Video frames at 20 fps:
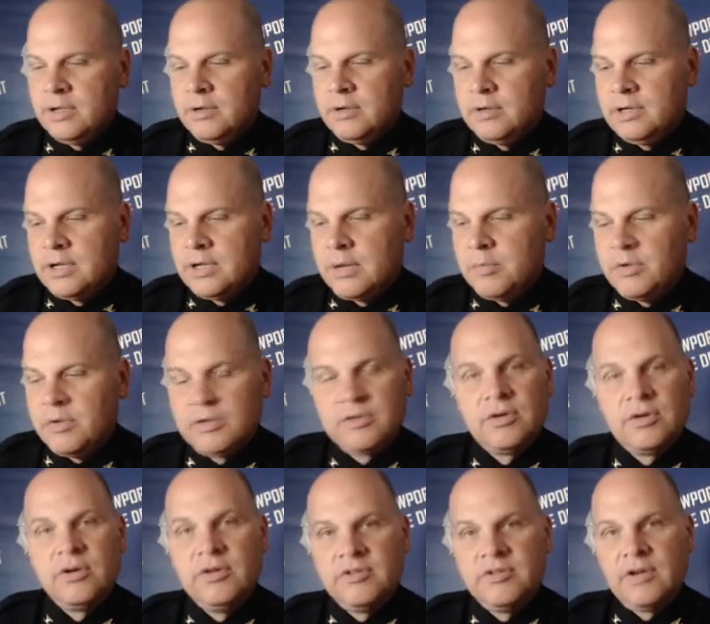Commonwealth
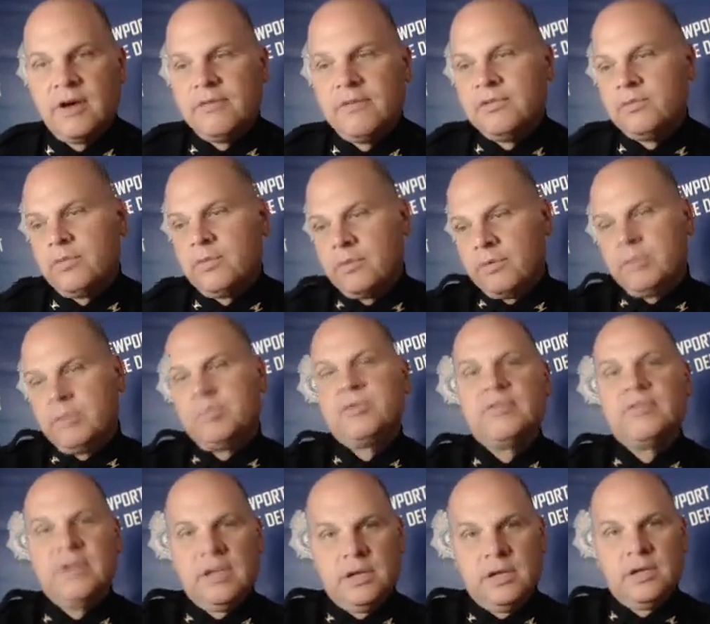Attorney's Office when we
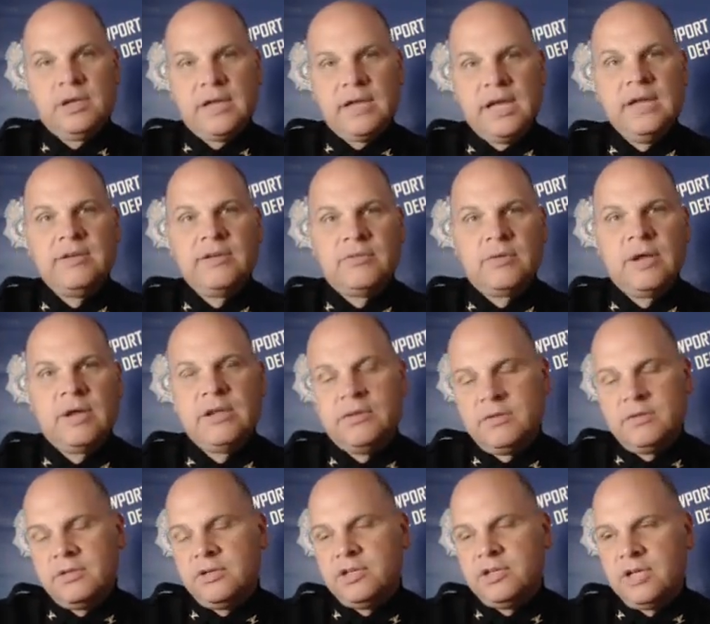present the case, right,
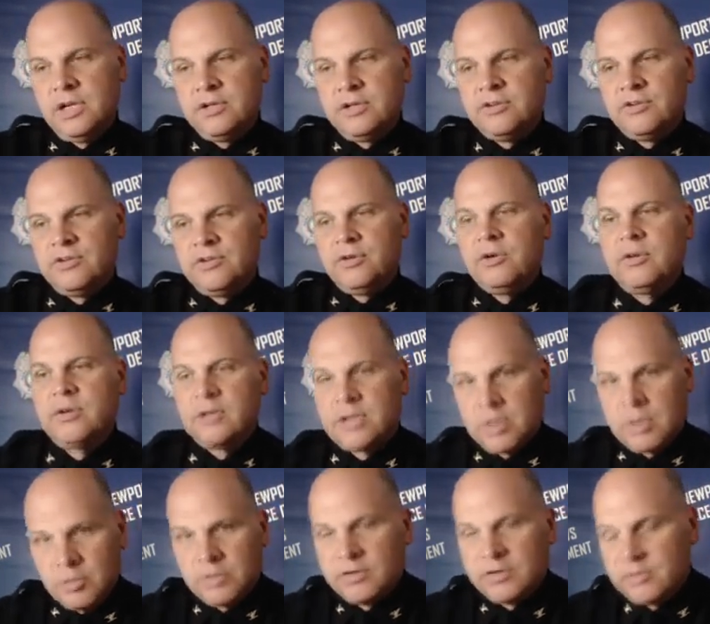to the judge or jury or the
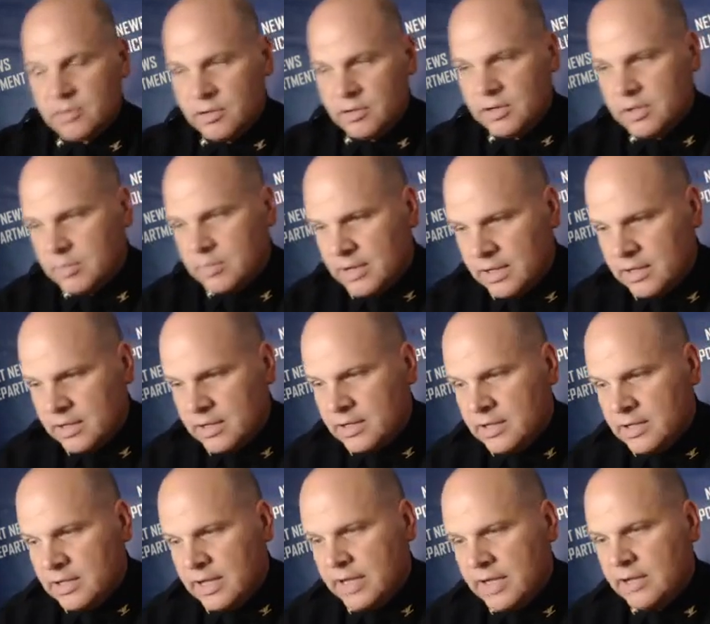Commonwealth Attorney about,
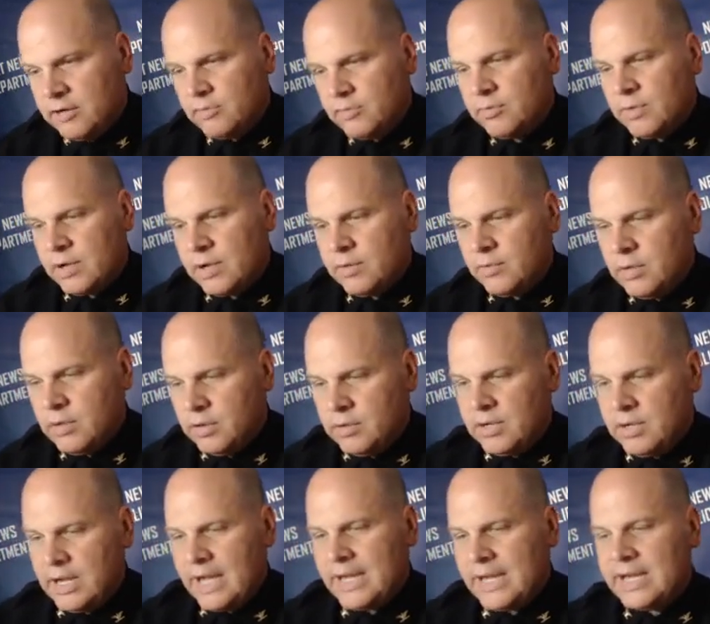hey, here's what.
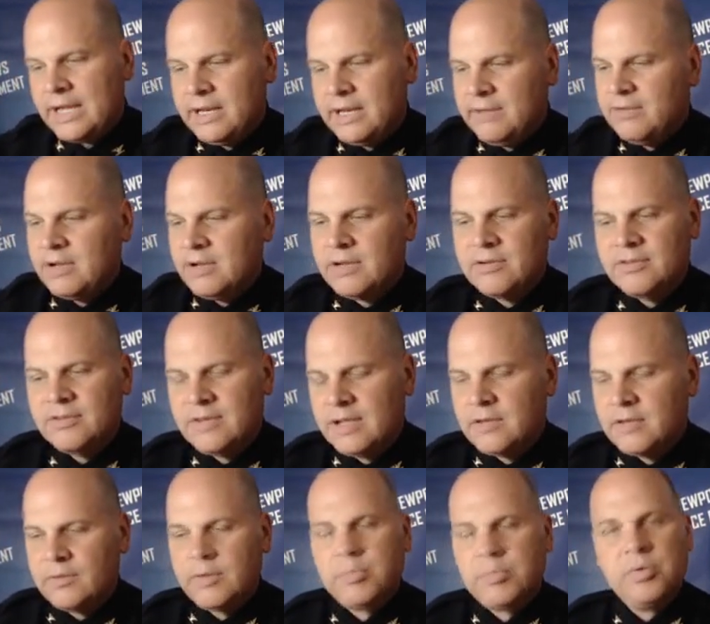Well, I can't even
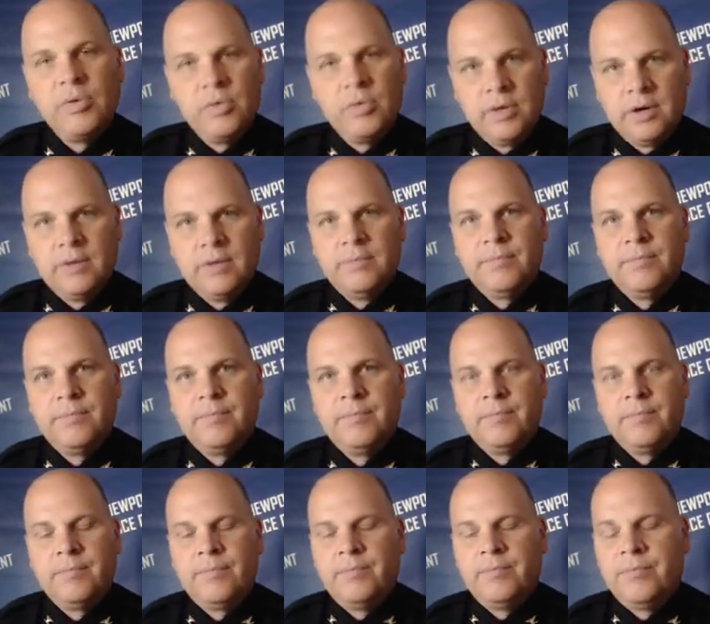understand the report.
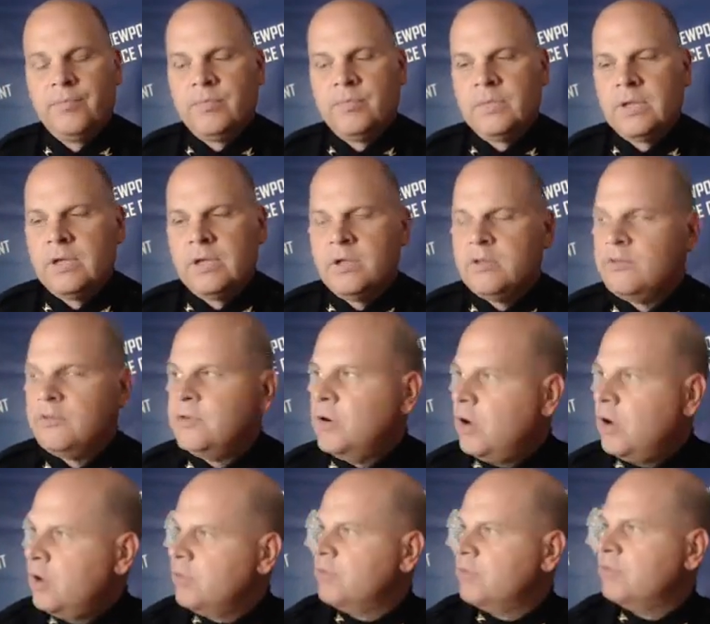So
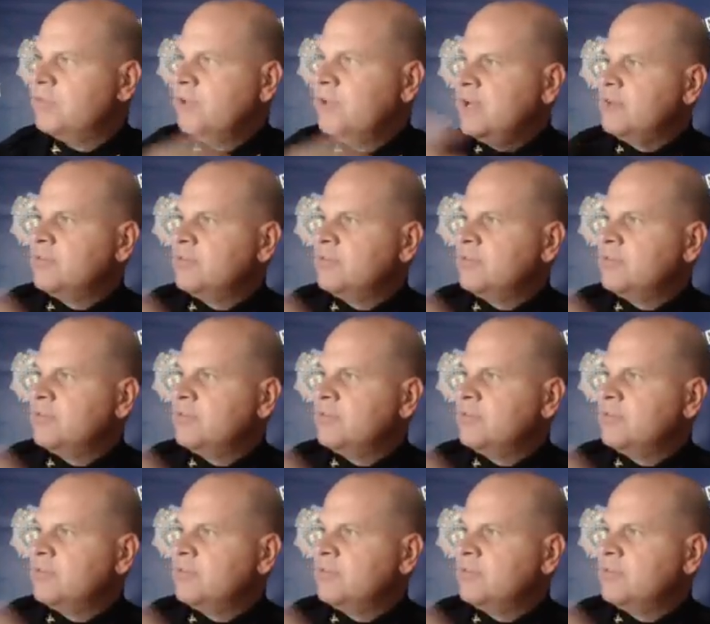all those things